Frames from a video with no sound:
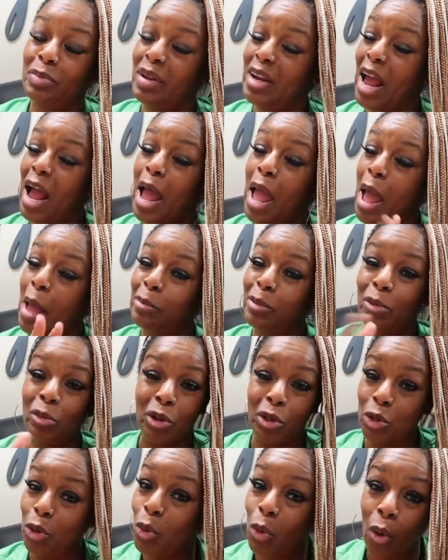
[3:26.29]
may not happen
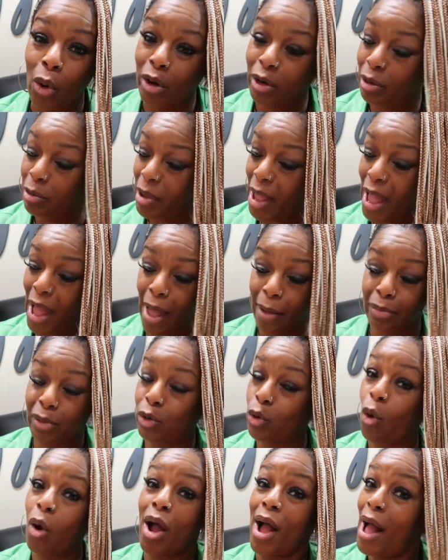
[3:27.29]
when you want them to
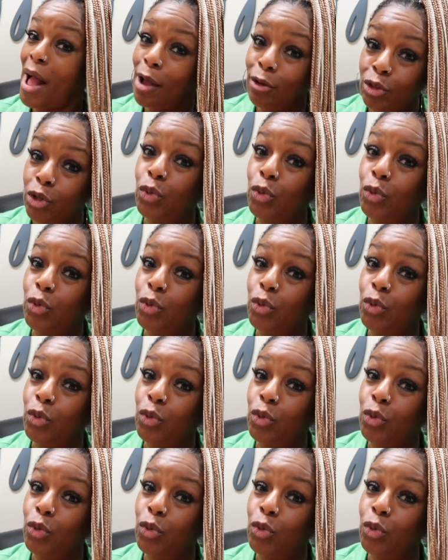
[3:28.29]
happen or how